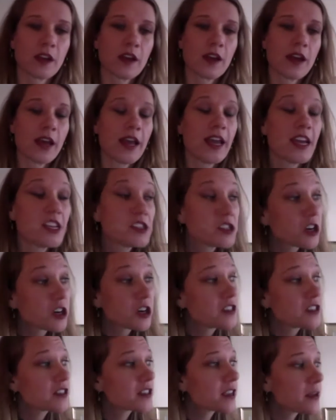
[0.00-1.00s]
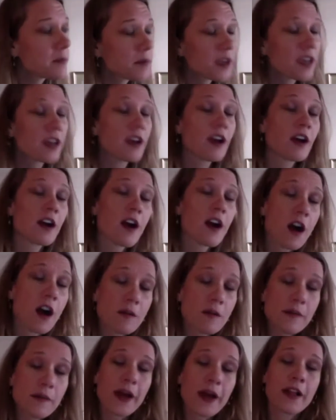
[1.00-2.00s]
Interns can be a
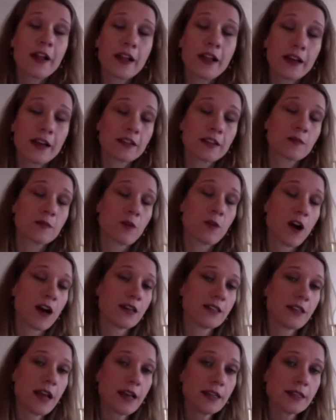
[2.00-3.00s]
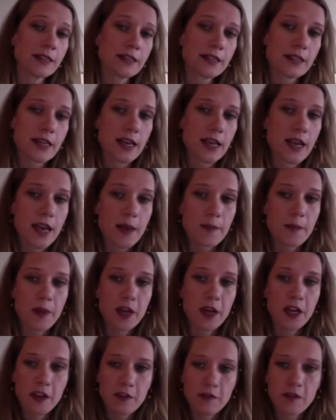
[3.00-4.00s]
complex process, but
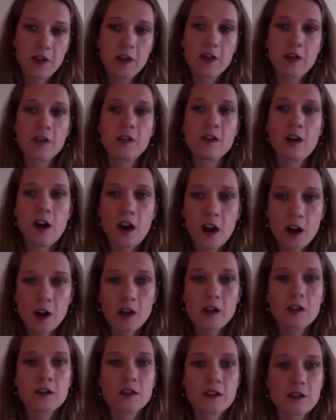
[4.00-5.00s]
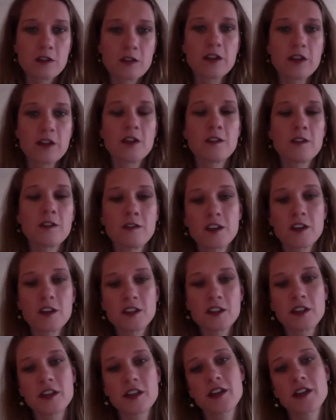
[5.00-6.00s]
if you are close to a
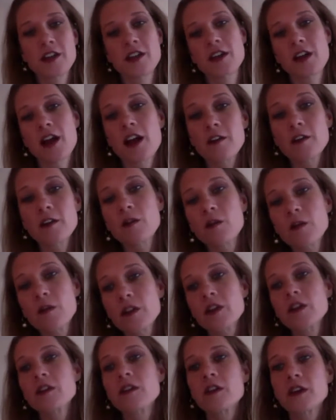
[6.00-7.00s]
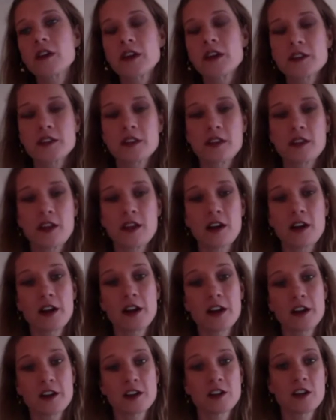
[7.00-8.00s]
university, I would really look into their
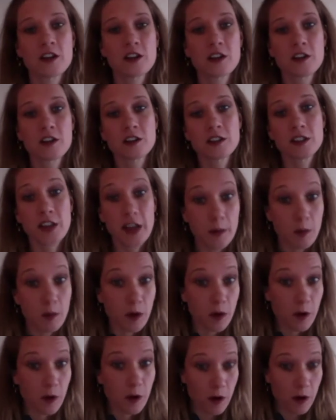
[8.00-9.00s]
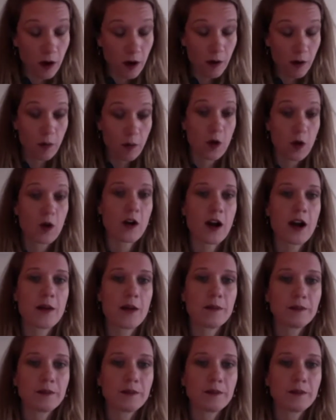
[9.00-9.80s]
intern type program.